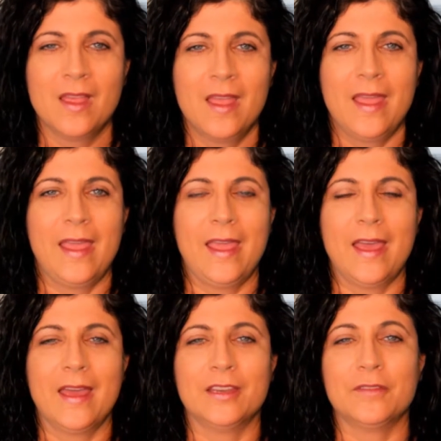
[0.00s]

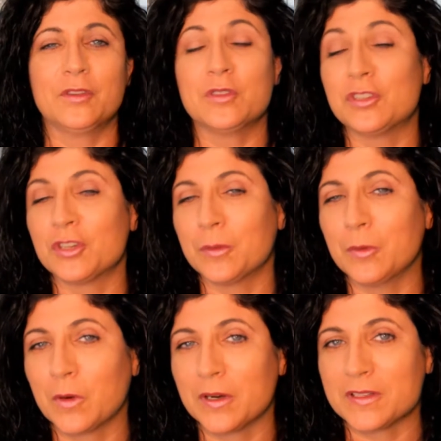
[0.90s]
And if you
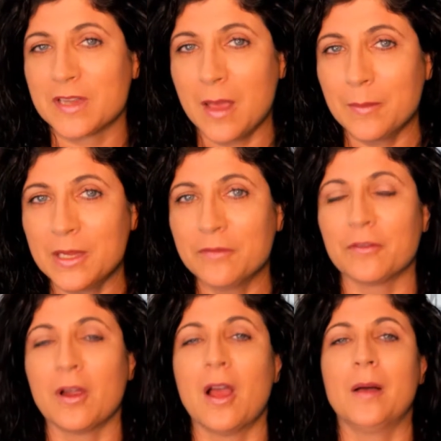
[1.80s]
determine where it's coming
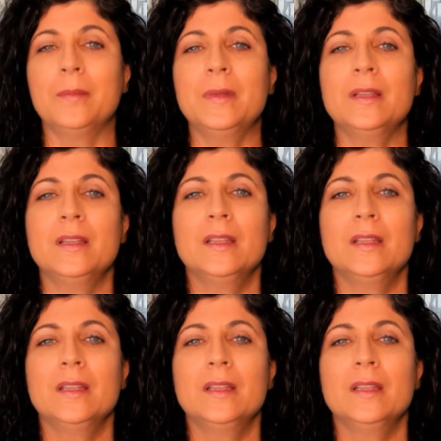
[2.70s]
from,